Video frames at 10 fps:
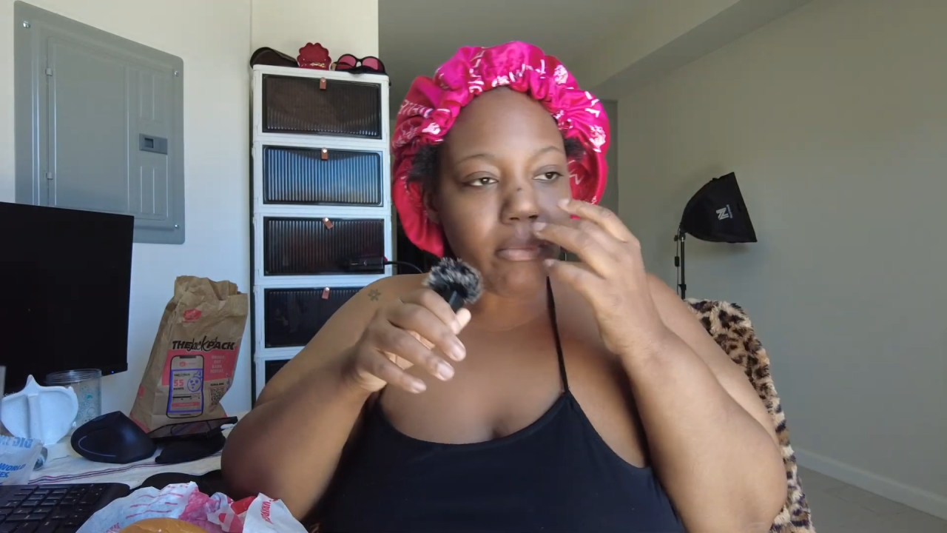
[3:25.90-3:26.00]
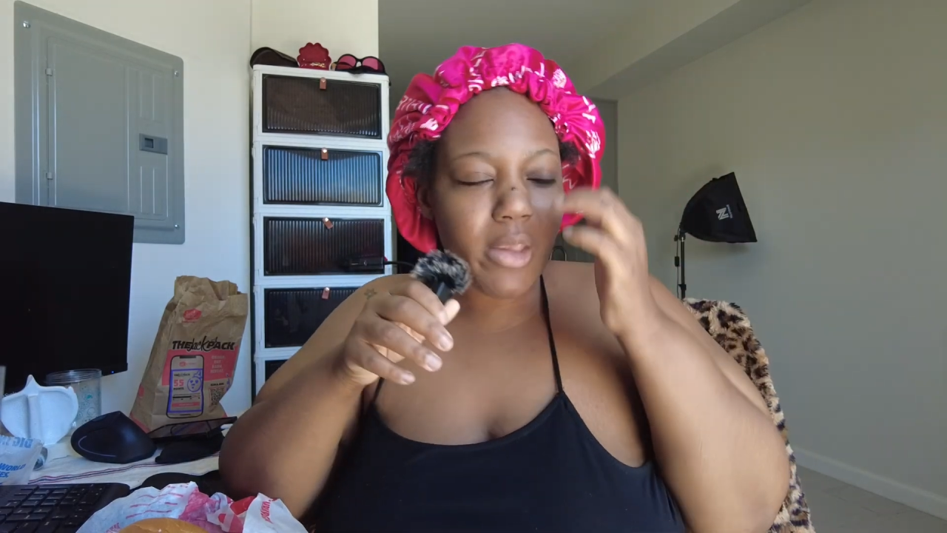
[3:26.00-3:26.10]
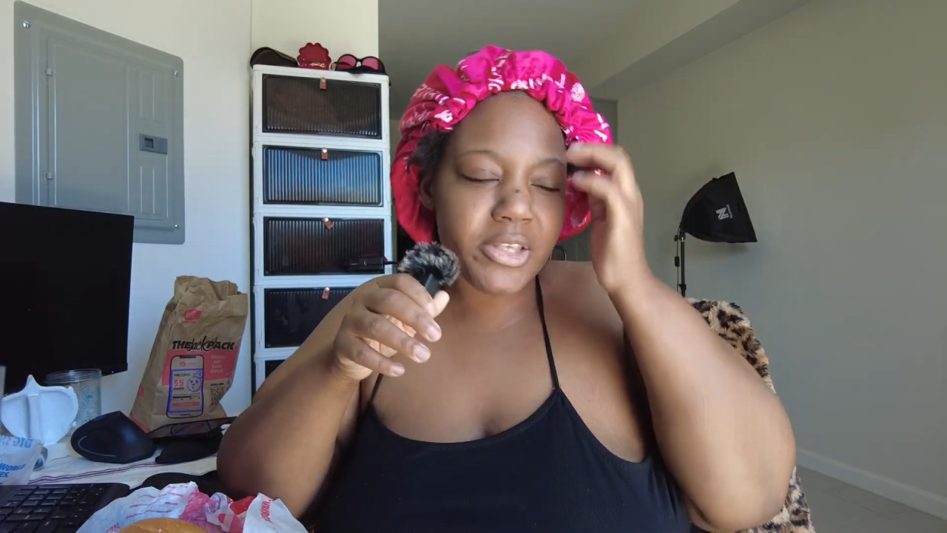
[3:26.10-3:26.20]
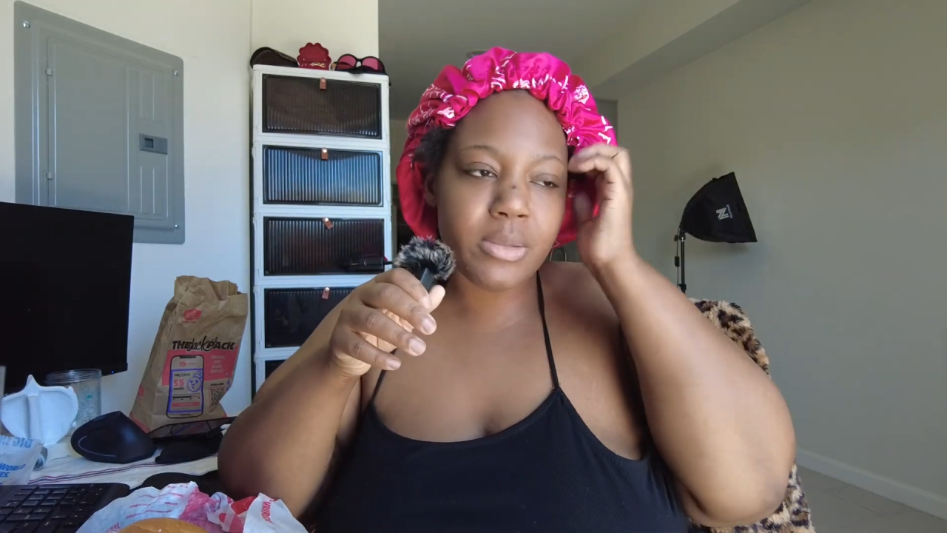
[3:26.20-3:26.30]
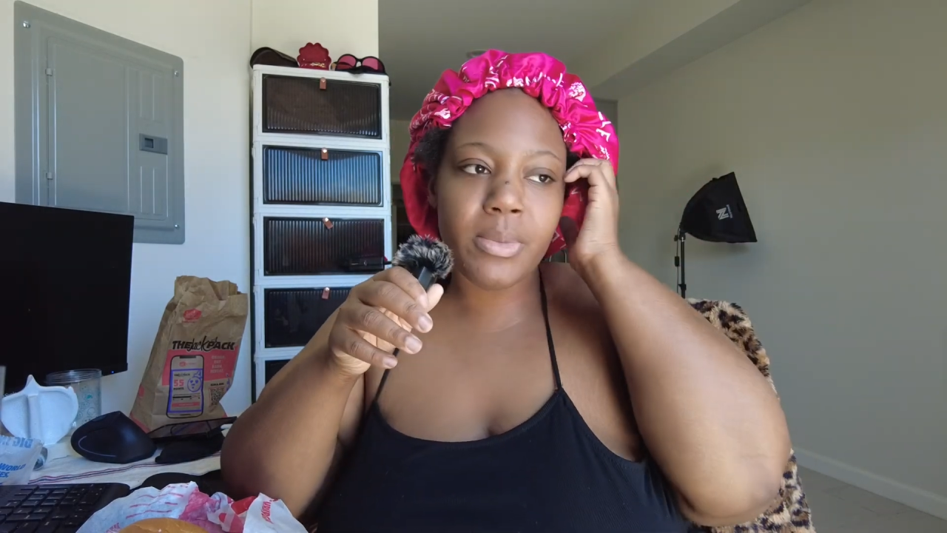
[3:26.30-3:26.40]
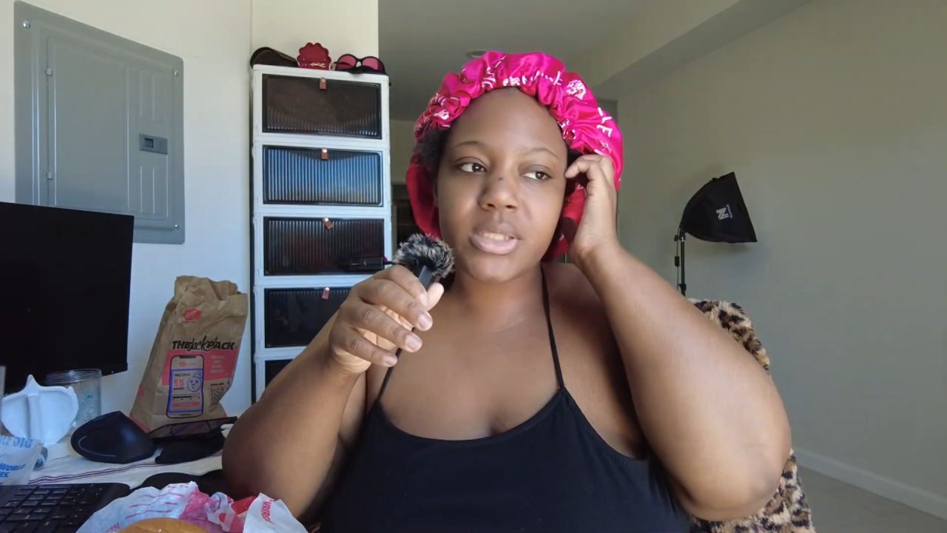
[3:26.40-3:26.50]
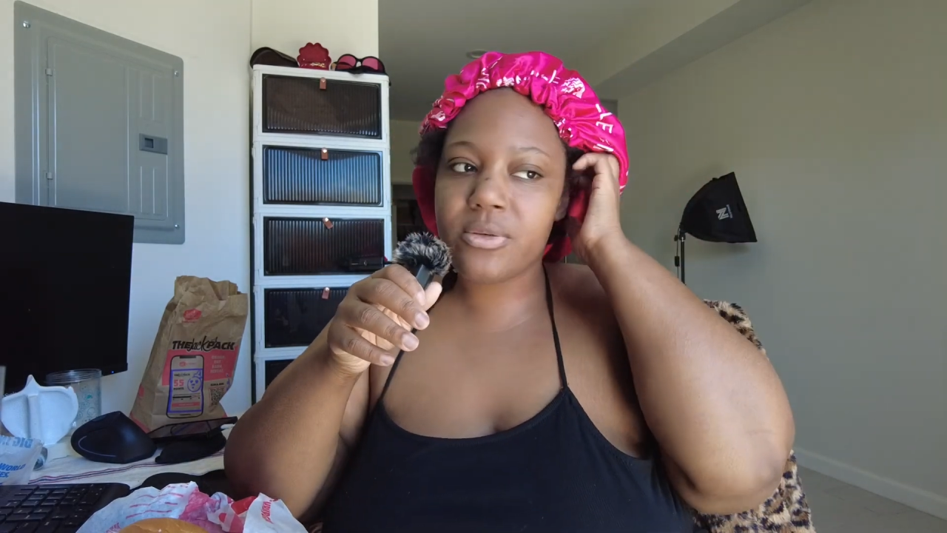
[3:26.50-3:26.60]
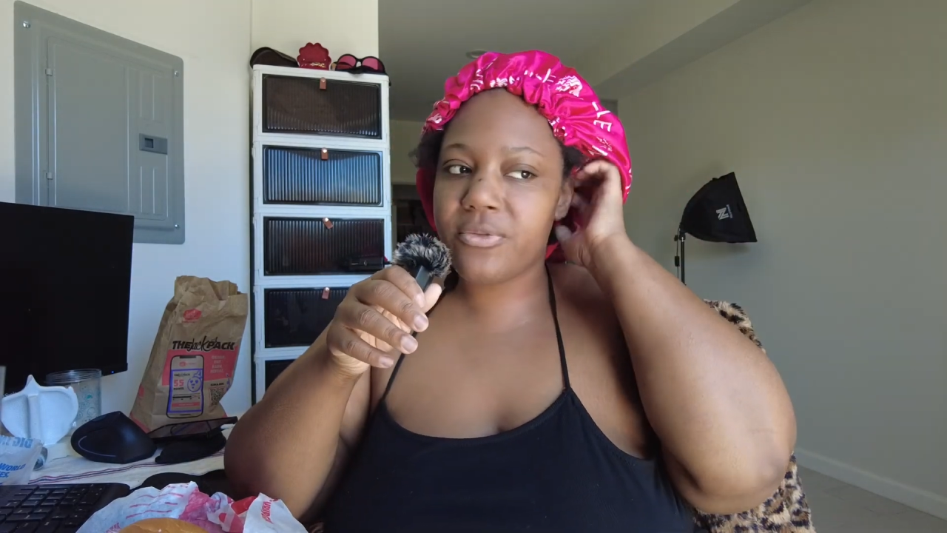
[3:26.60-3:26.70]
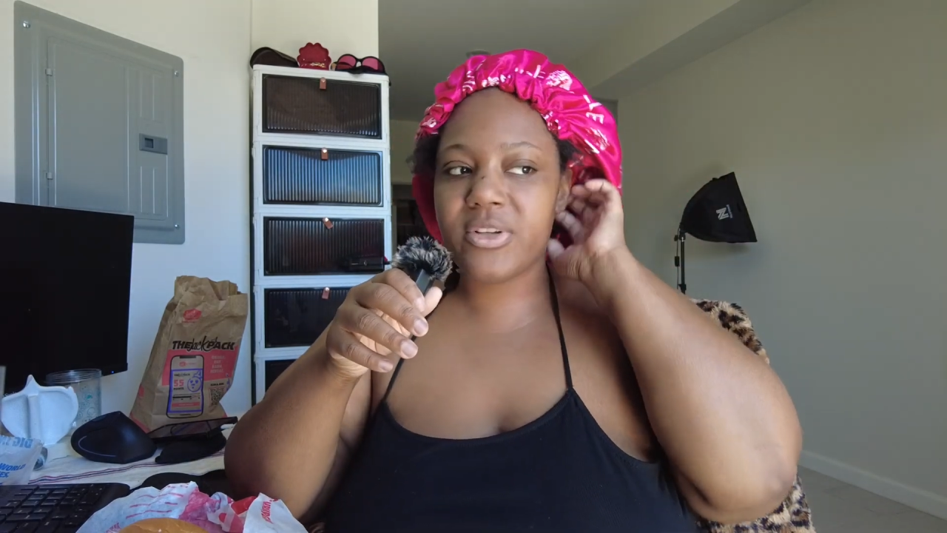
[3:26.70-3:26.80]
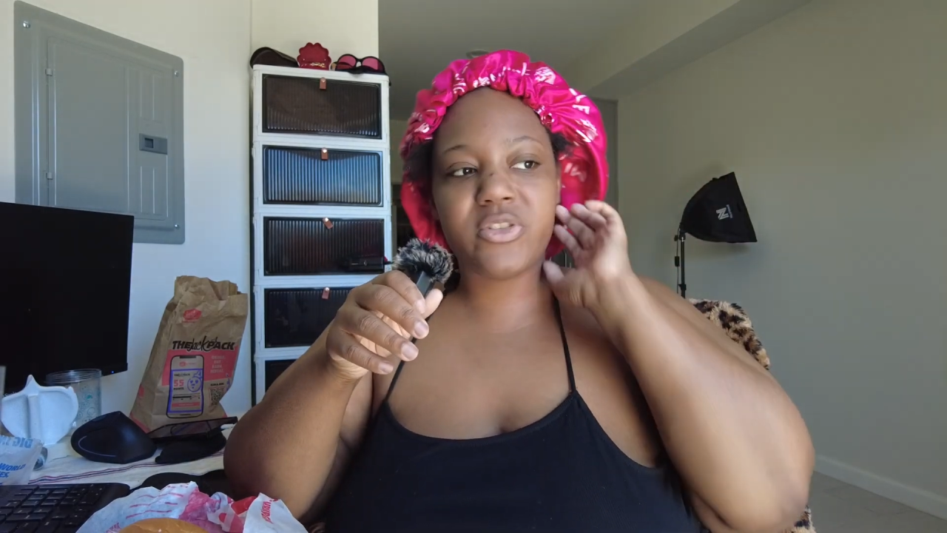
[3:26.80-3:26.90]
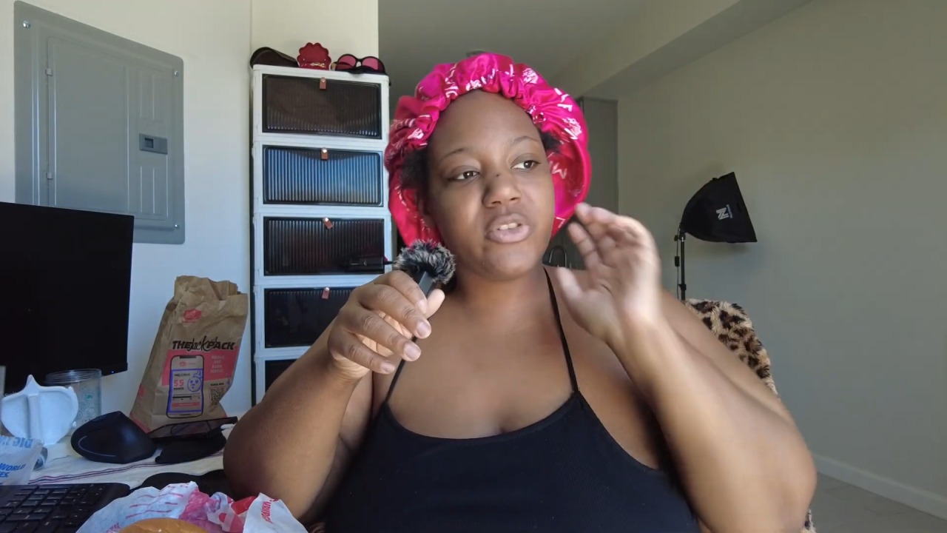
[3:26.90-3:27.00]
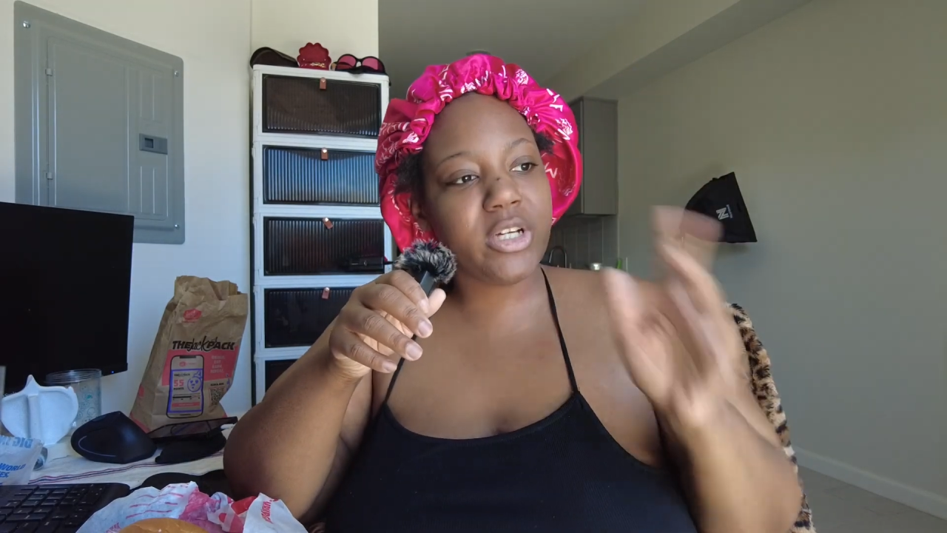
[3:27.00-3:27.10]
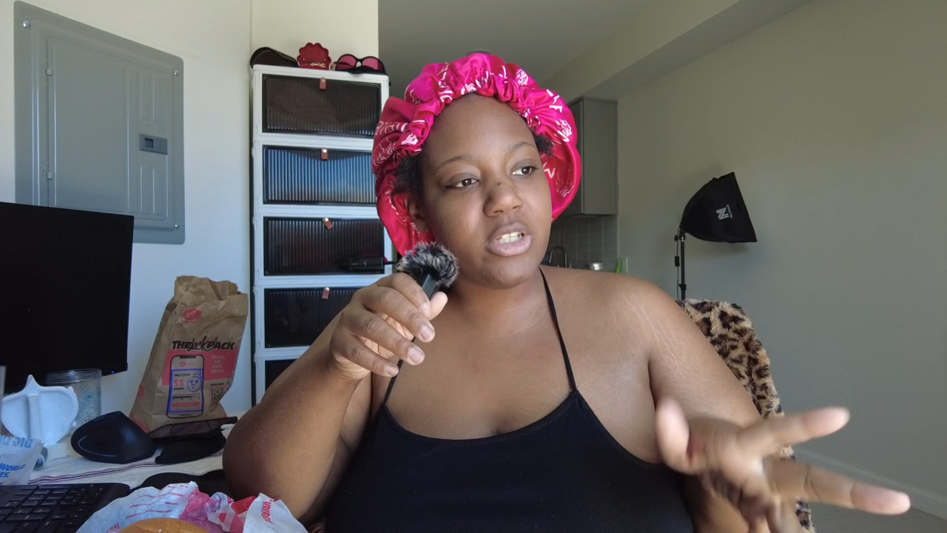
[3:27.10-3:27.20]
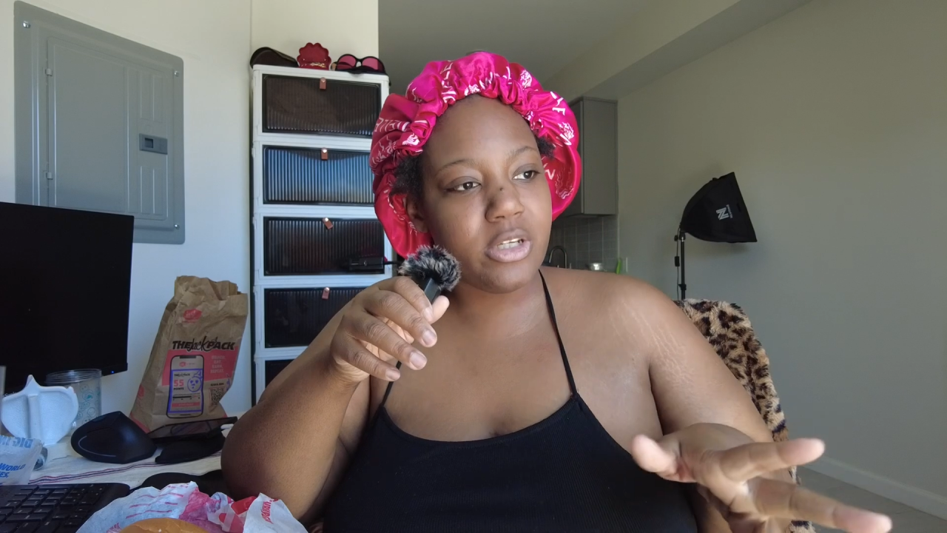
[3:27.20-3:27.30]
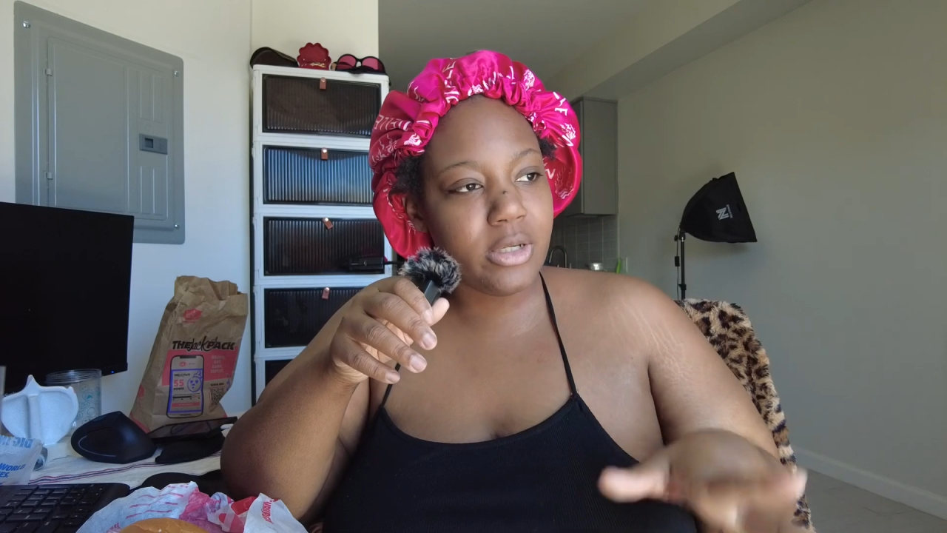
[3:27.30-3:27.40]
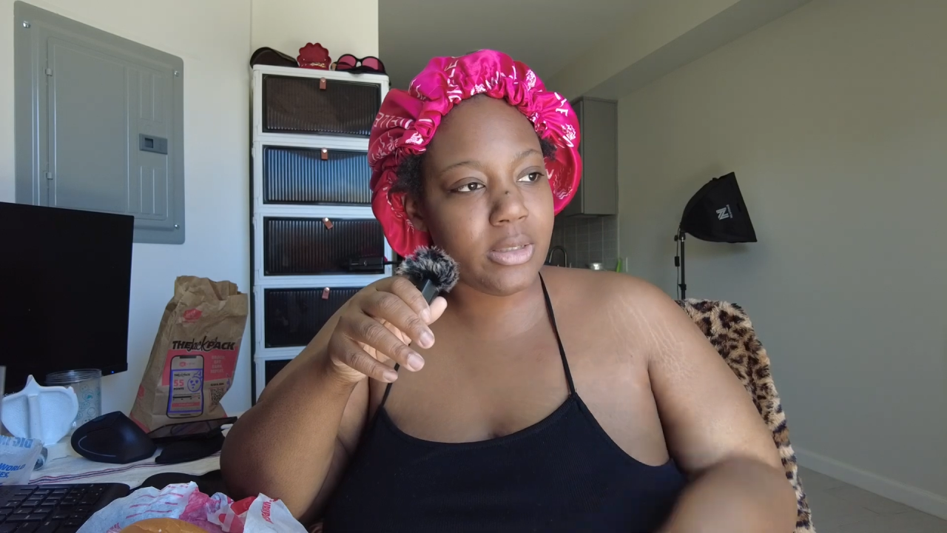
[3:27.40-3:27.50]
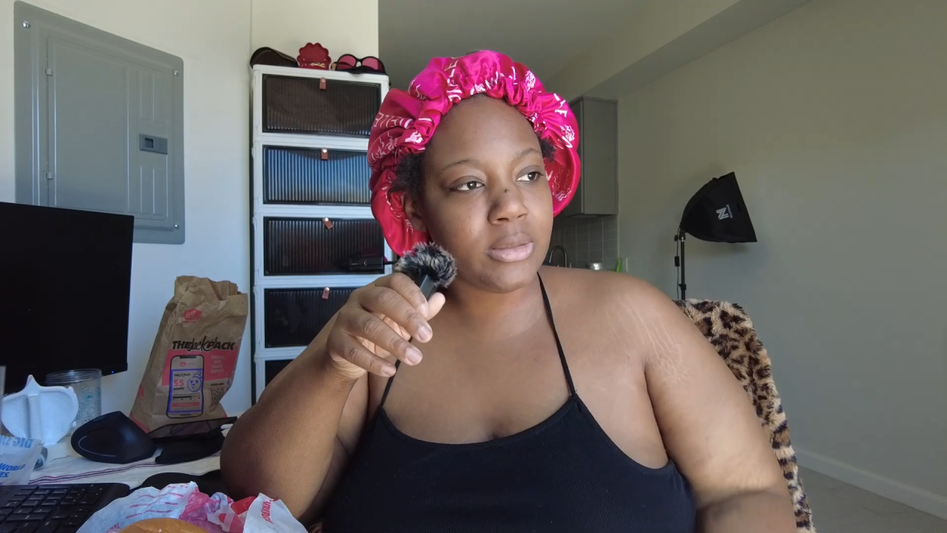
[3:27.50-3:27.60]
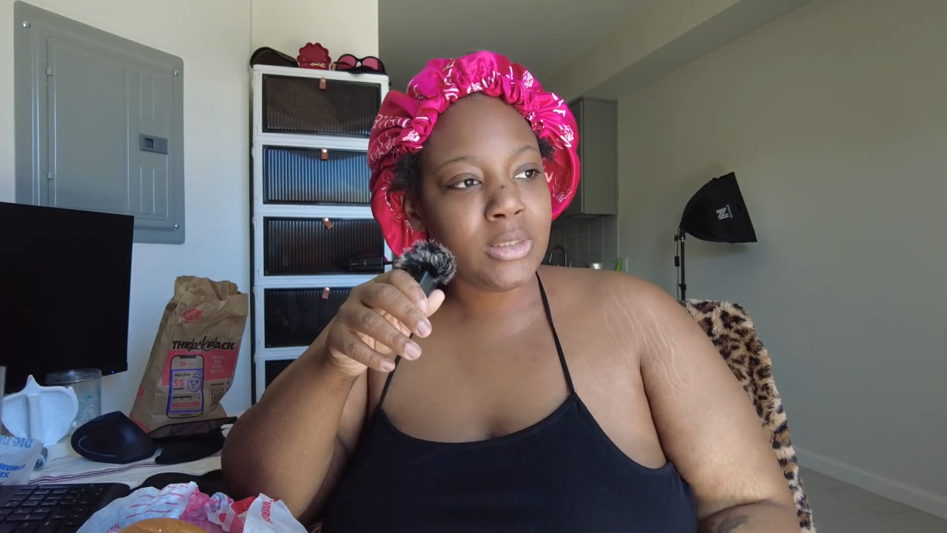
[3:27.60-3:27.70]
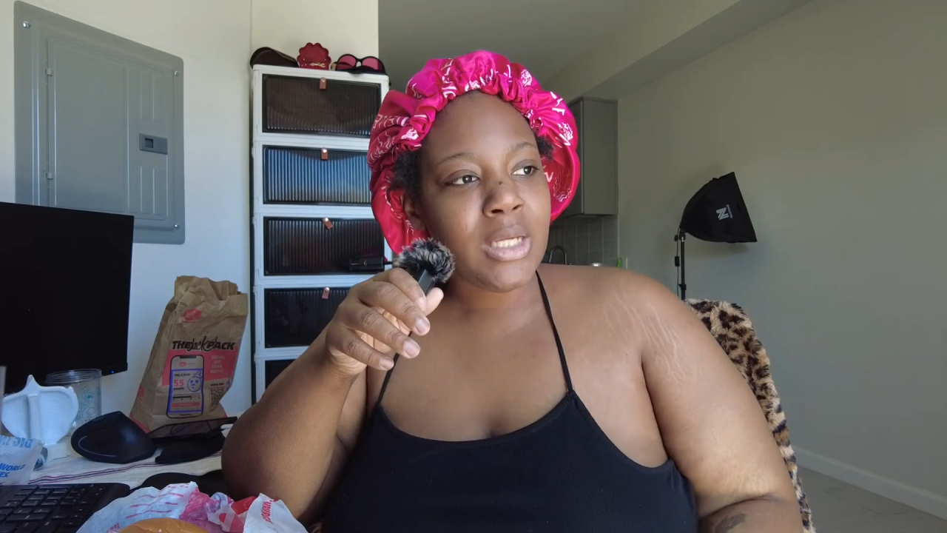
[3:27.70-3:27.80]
It's a mix of frustration.